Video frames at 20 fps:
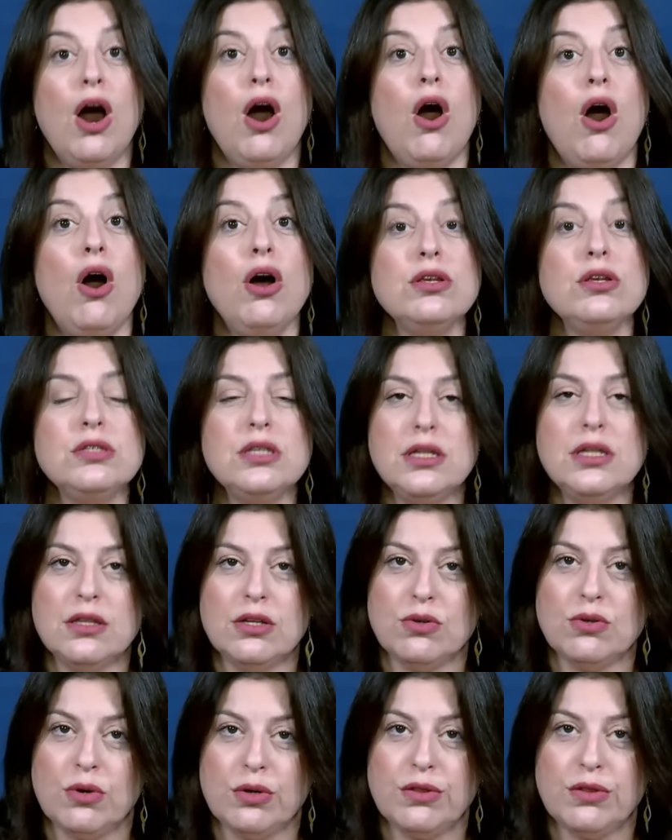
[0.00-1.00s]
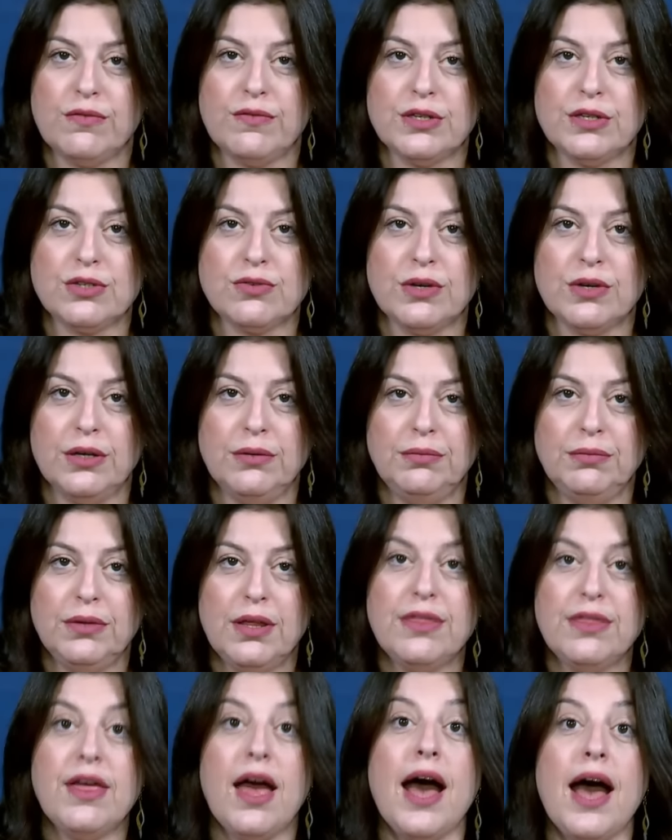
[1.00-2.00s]
Also in the north of Israel,
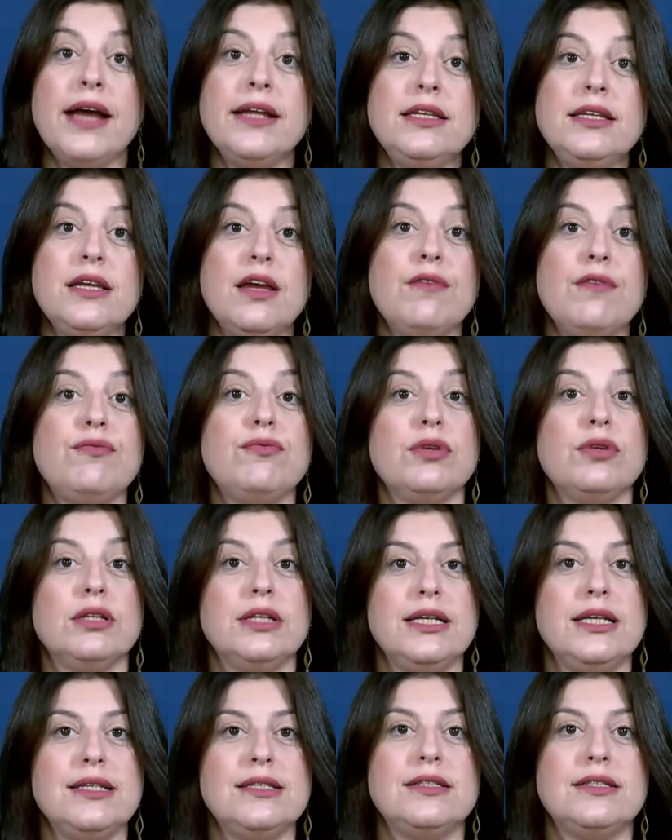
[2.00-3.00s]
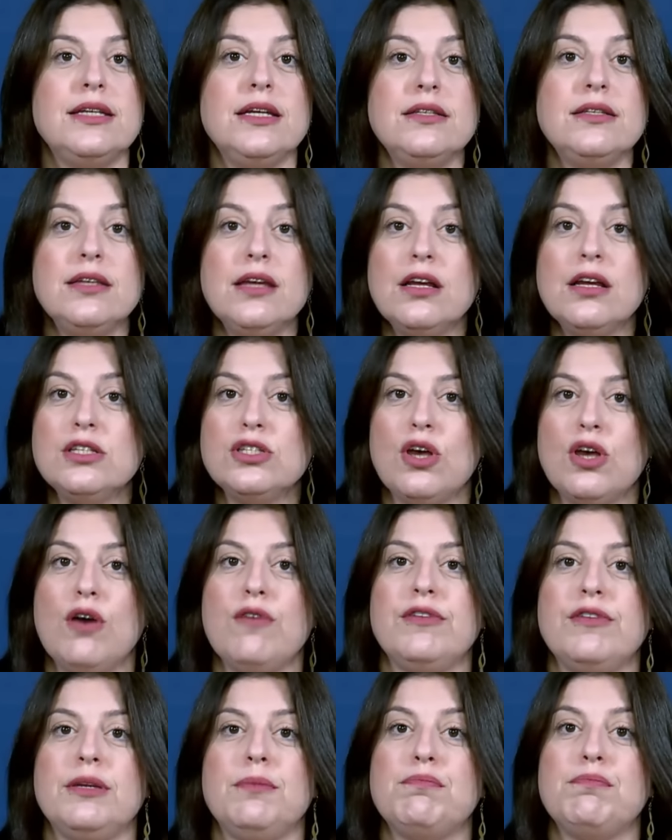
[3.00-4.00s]
the IDF released details of
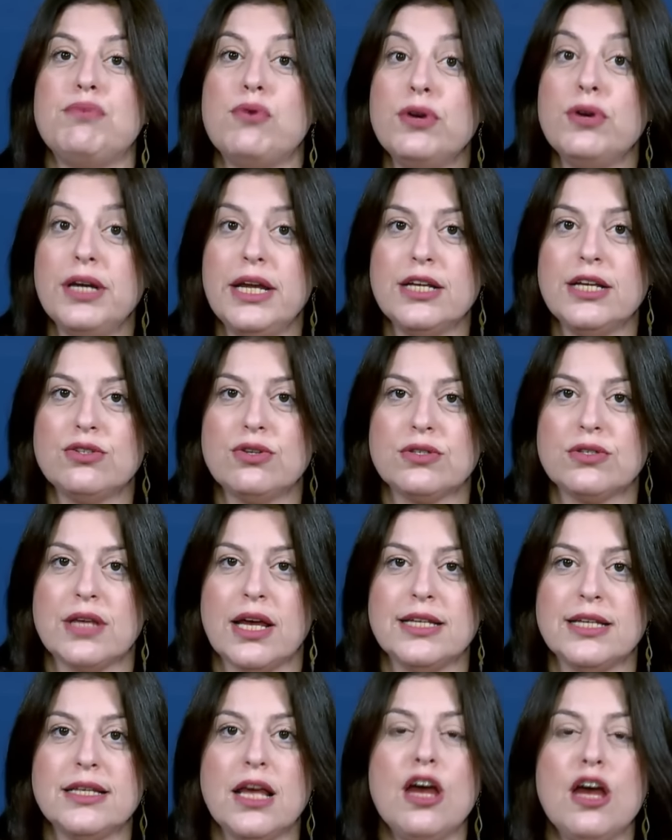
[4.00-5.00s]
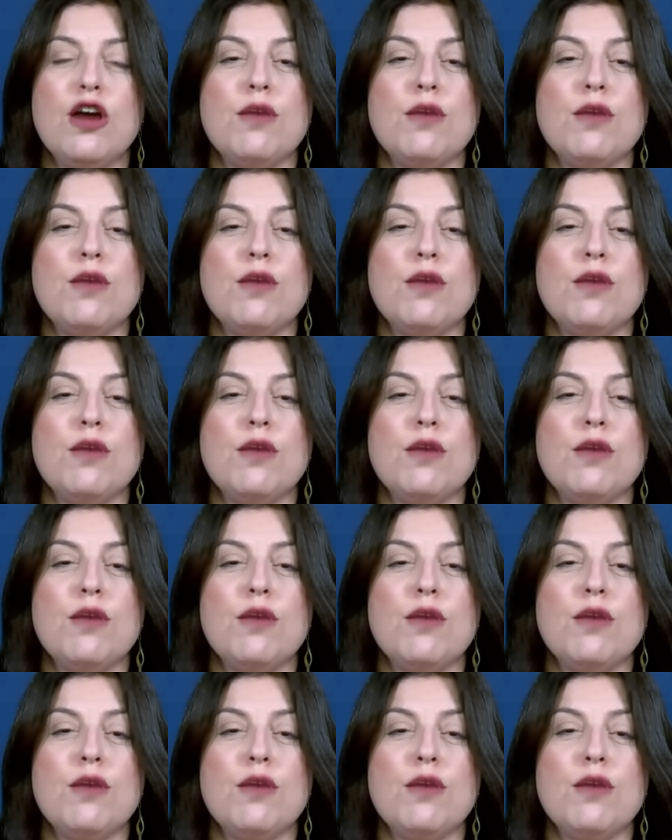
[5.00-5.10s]
an important exercise